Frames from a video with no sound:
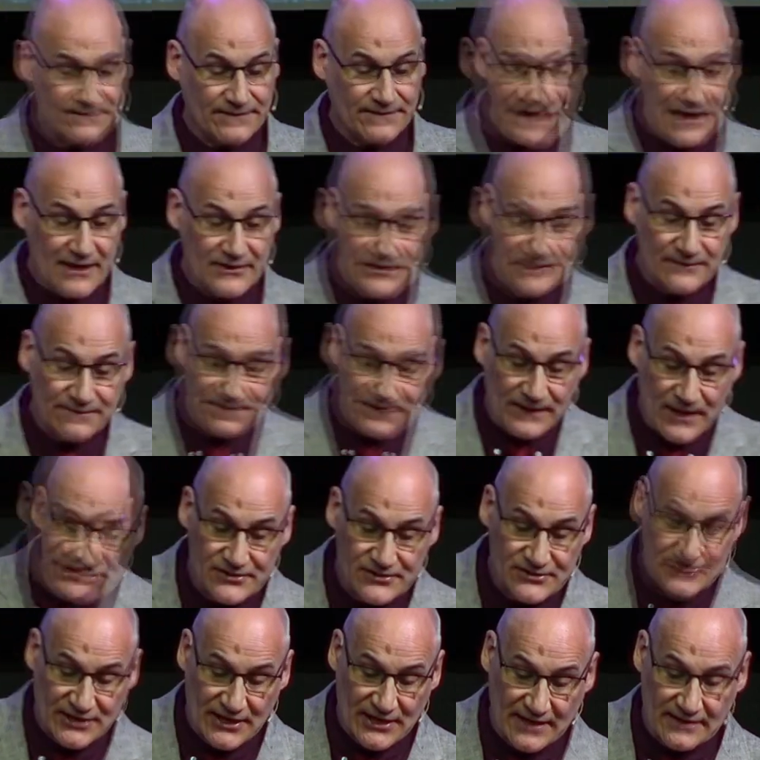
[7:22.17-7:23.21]
And the first
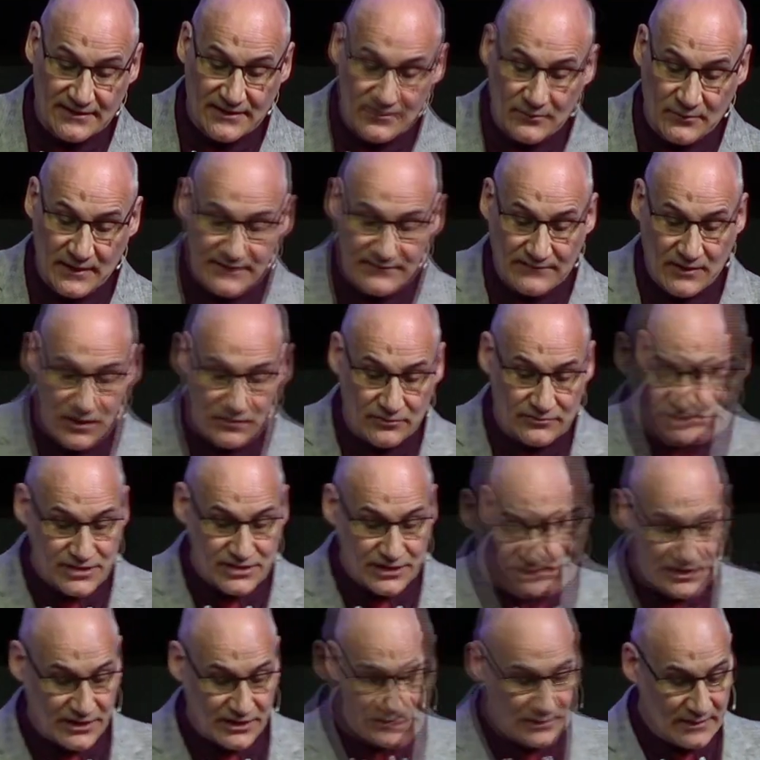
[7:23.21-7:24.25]
thing that we've got to
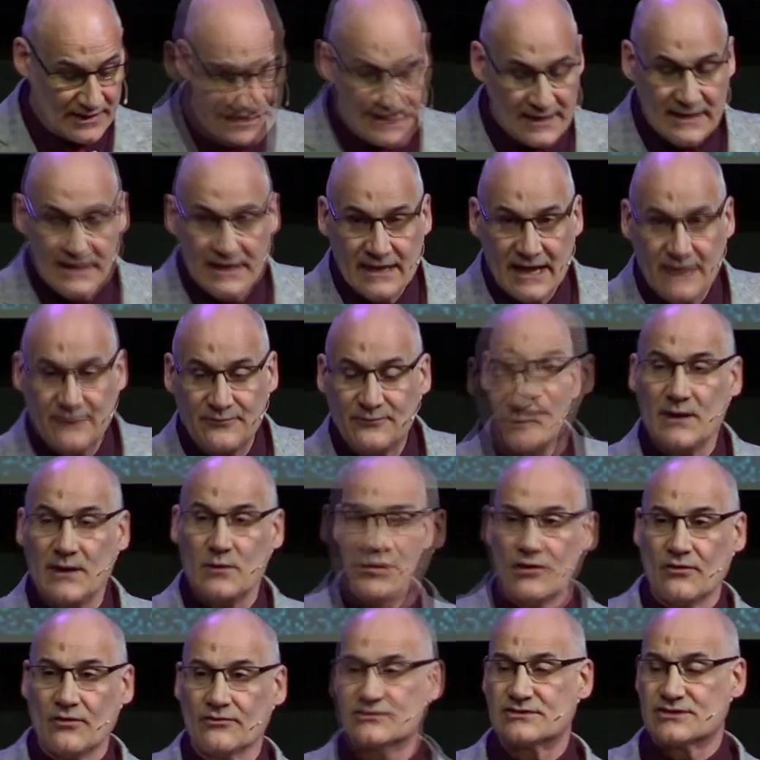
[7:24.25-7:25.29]
do, if we
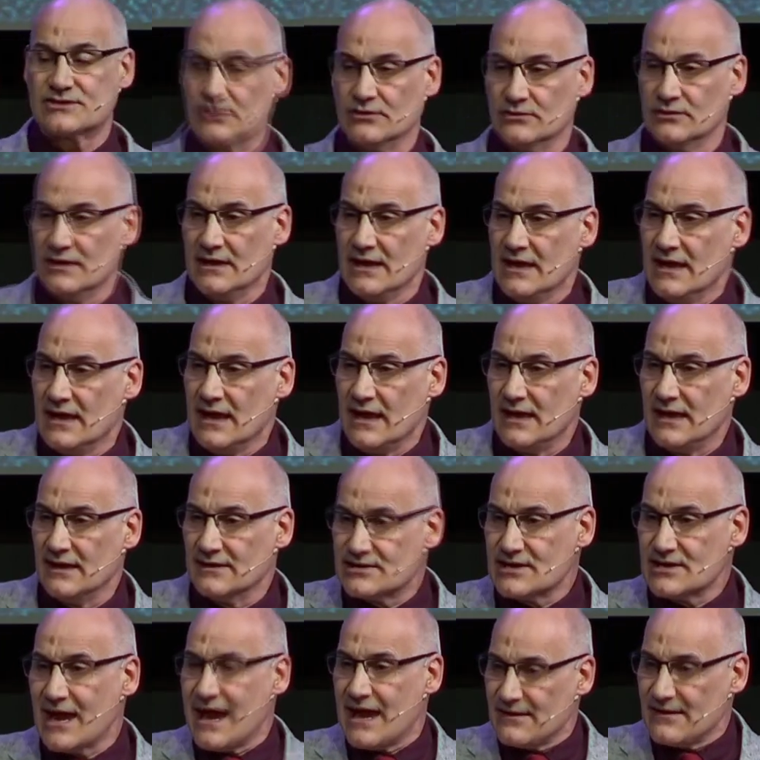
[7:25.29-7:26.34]
want to
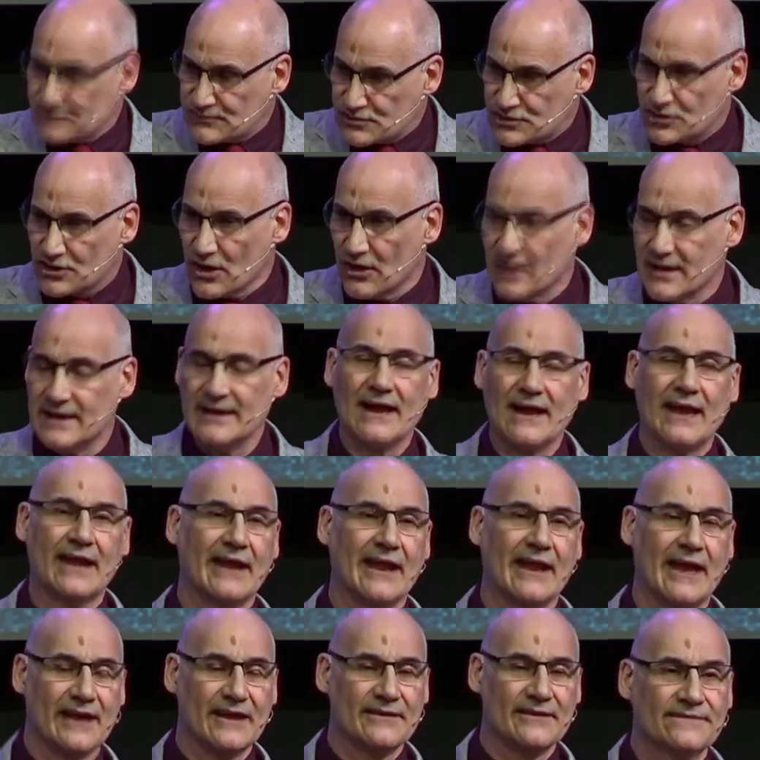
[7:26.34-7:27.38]
have joy in our
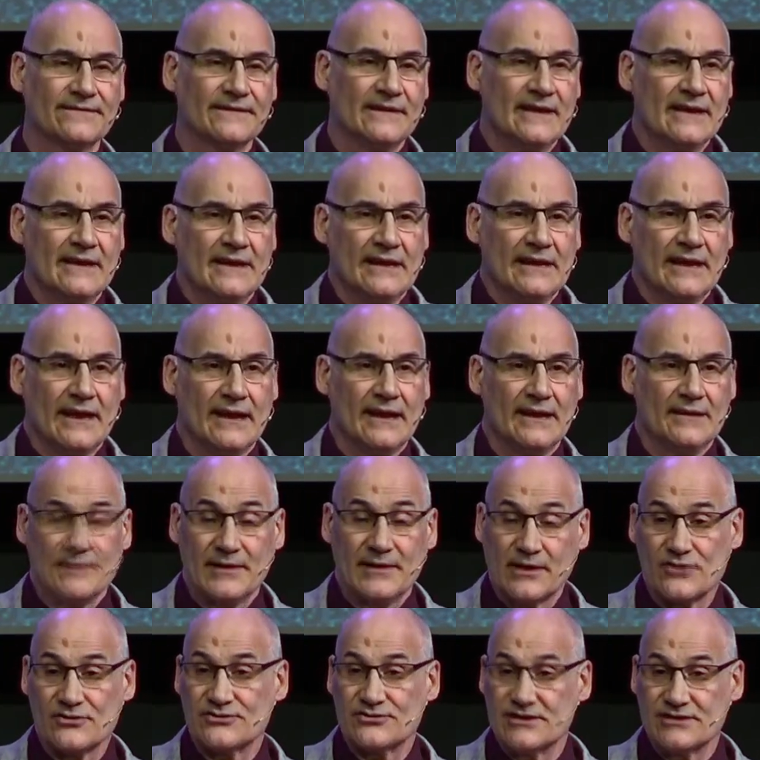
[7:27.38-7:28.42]
life,
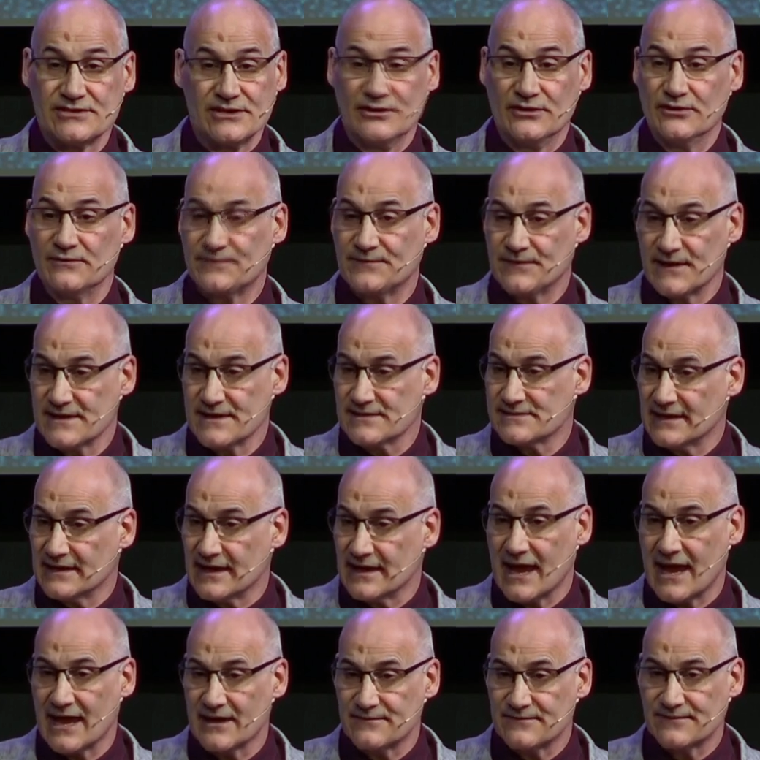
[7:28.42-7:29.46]
because there's enough things in
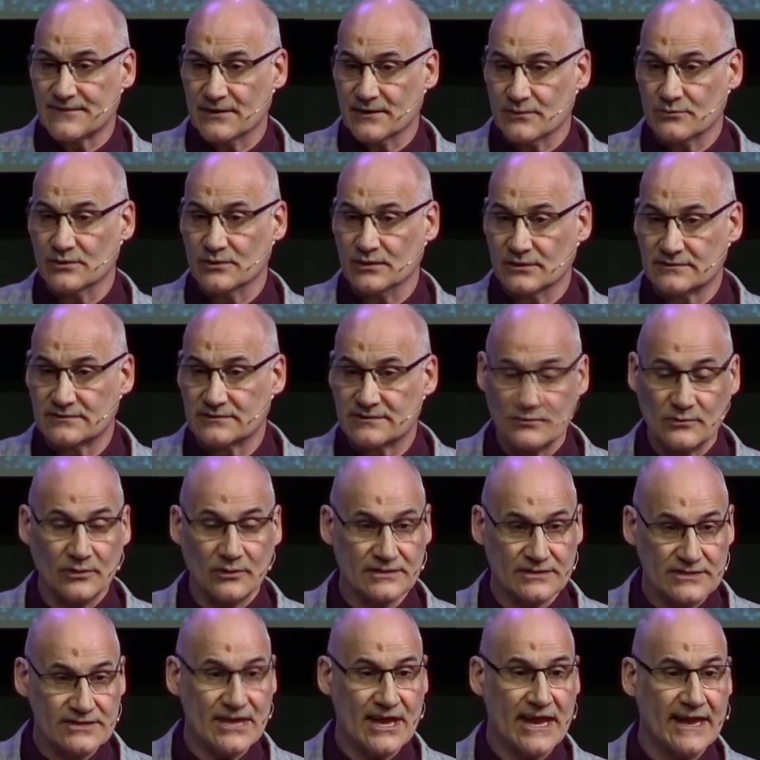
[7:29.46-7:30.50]
life that will
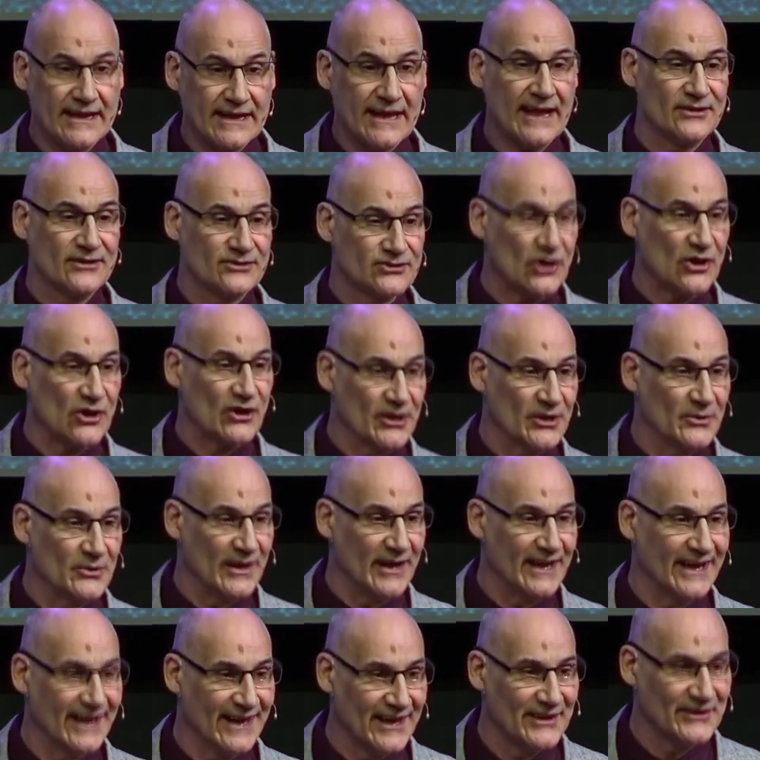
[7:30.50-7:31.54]
take our joy away,
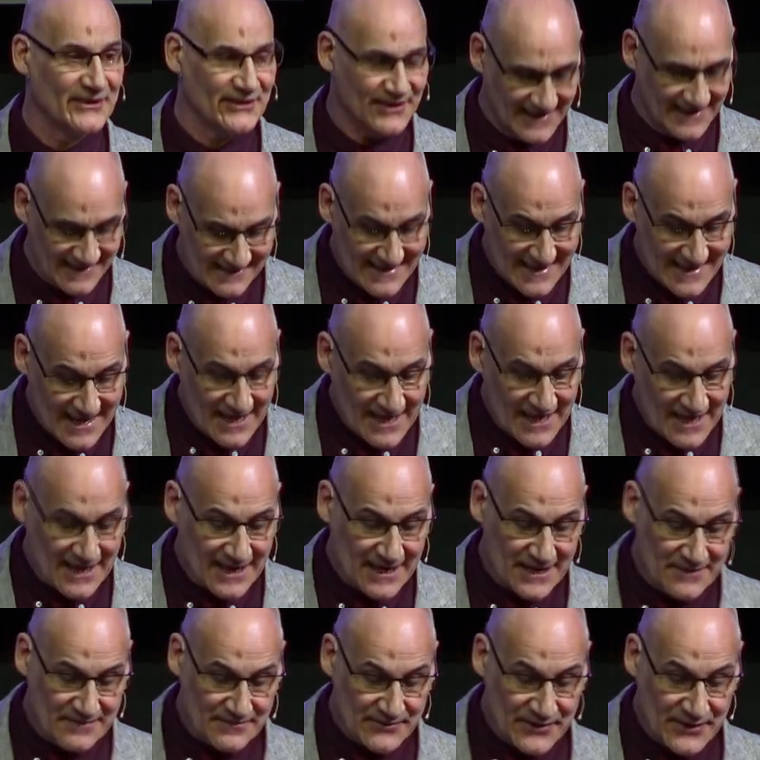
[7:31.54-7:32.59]
aren't there,
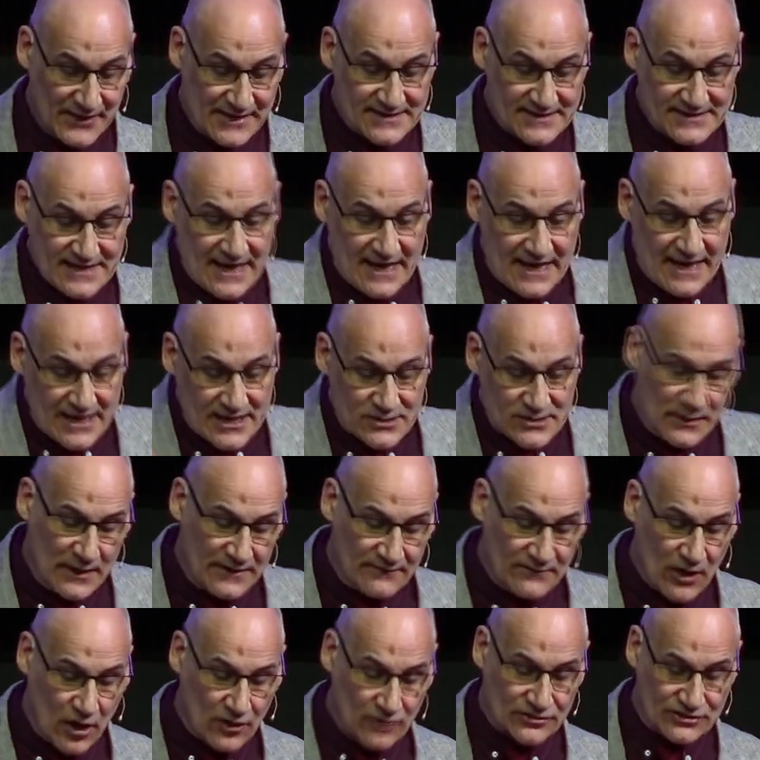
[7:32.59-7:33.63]
things, is we've
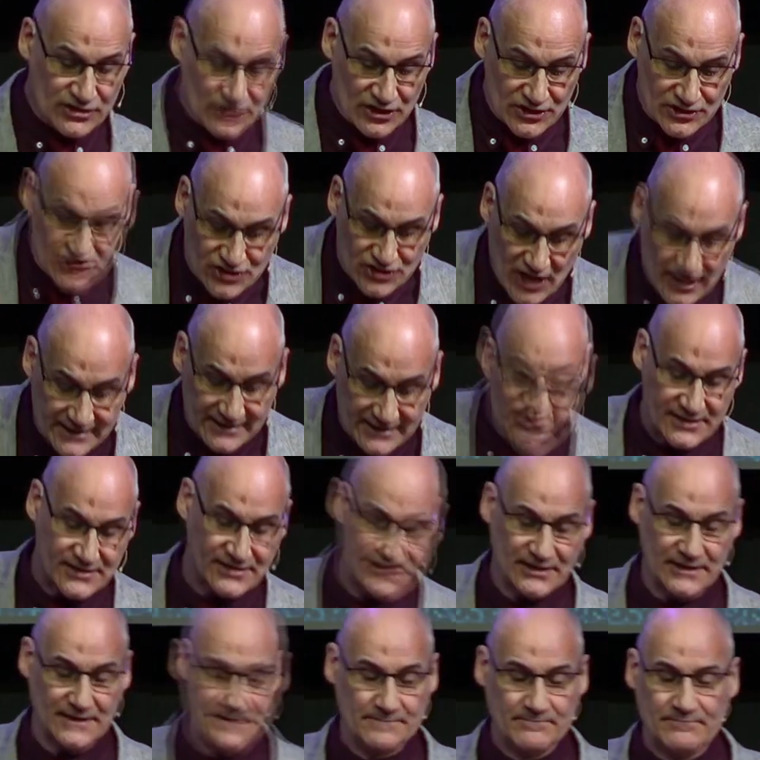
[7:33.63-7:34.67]
got to
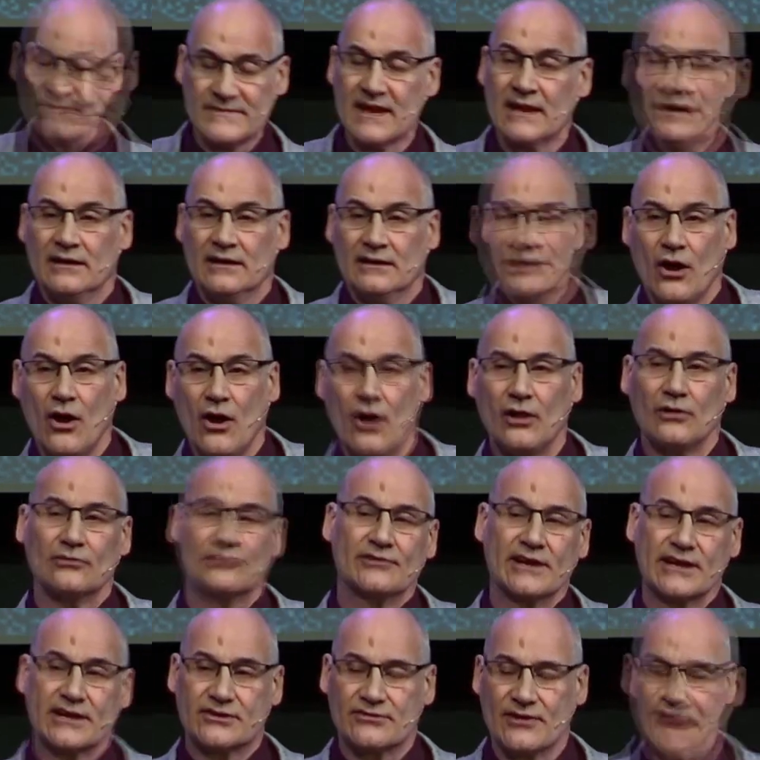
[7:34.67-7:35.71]
jettison all
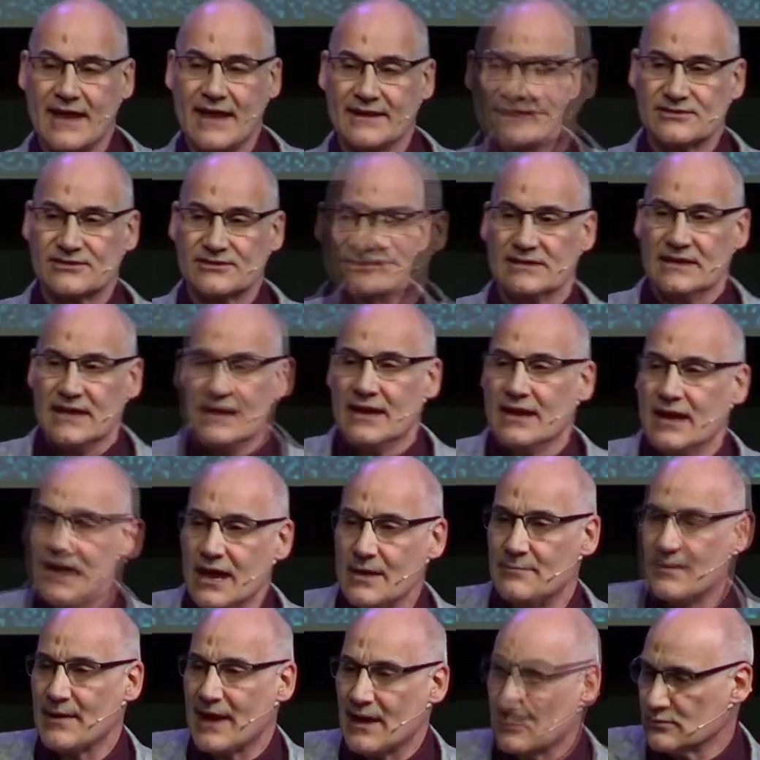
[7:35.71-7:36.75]
regrets
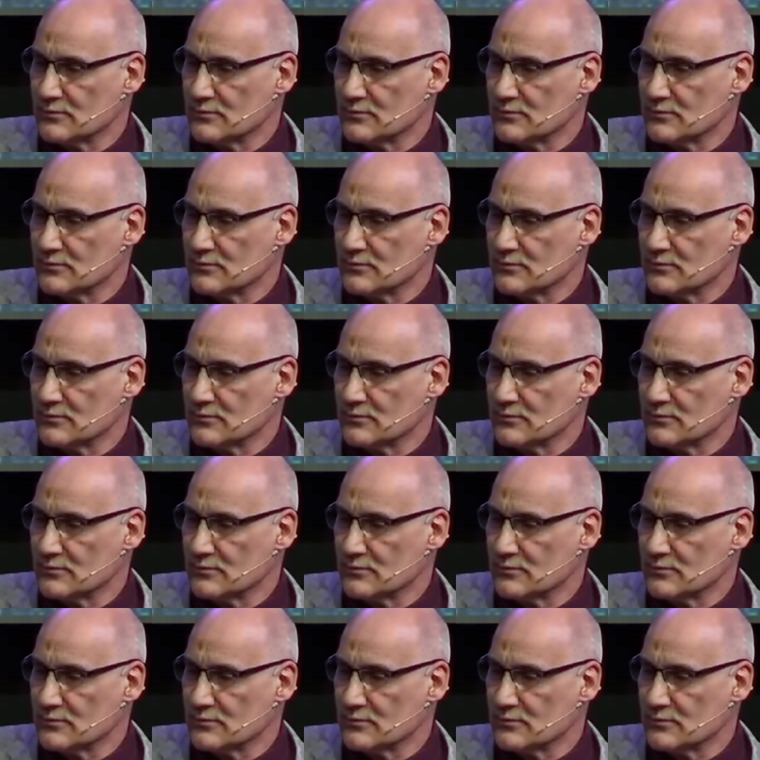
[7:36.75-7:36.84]
about